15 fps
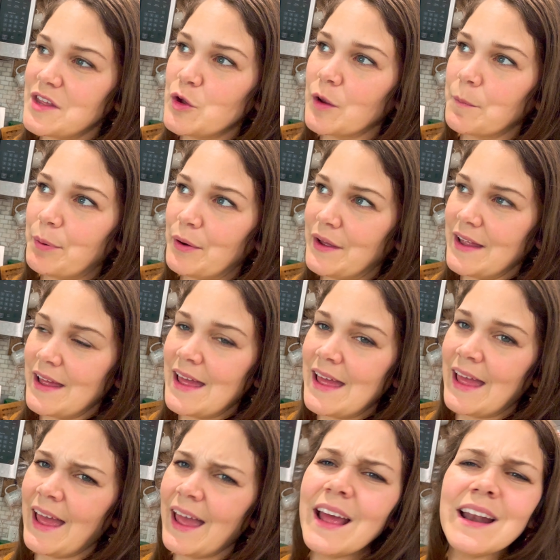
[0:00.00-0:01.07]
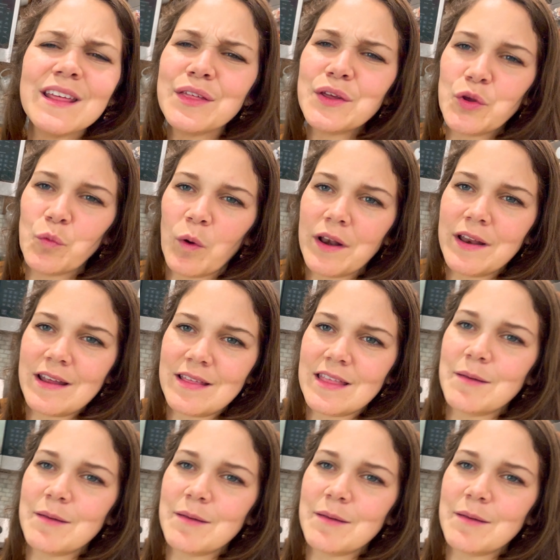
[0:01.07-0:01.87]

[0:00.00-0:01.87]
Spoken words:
You could put anything you wanted in